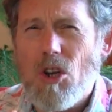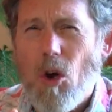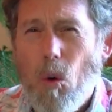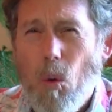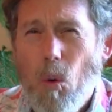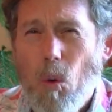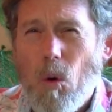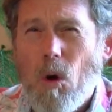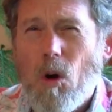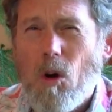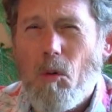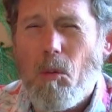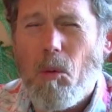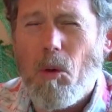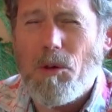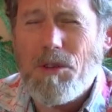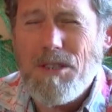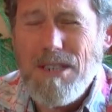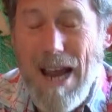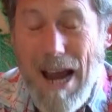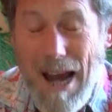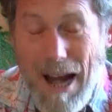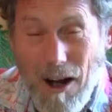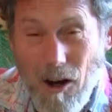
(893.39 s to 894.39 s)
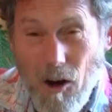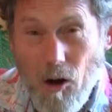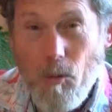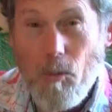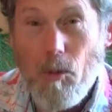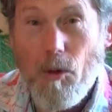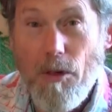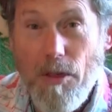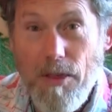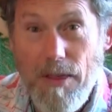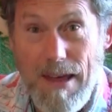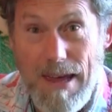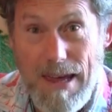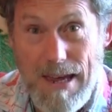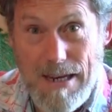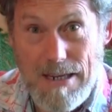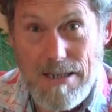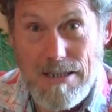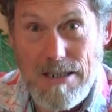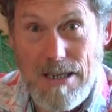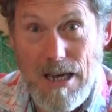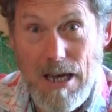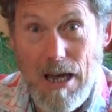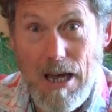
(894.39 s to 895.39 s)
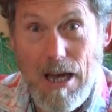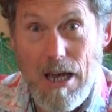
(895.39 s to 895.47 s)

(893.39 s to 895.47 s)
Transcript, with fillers: horrible, terrible things